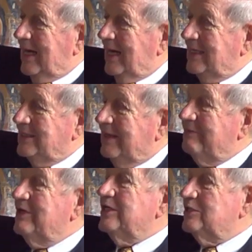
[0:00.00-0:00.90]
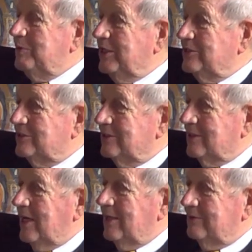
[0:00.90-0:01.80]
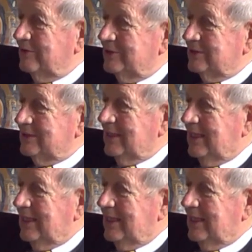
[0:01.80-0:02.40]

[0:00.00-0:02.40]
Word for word: Uh, he'd given his speech to the Congress,